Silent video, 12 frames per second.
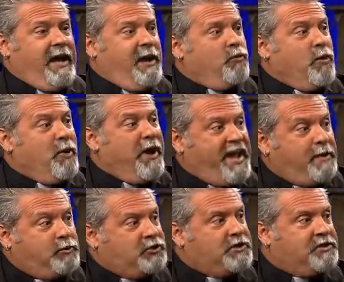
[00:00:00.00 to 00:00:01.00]
We were
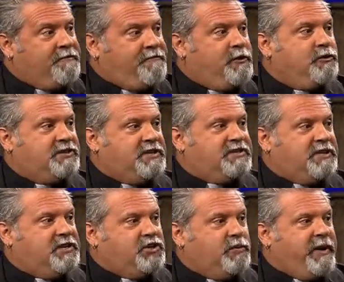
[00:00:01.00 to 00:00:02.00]
able to diffuse the
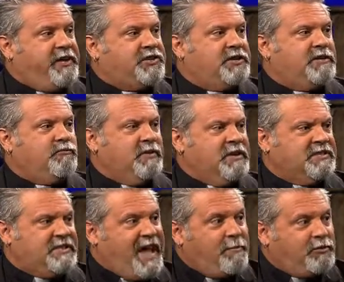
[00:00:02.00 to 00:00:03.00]
situation. We
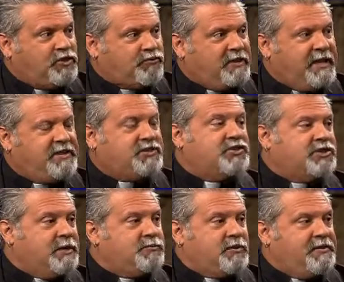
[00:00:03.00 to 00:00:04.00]
established
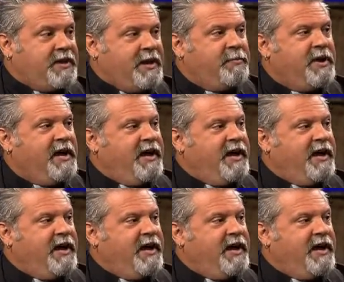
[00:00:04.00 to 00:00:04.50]
relationships with them.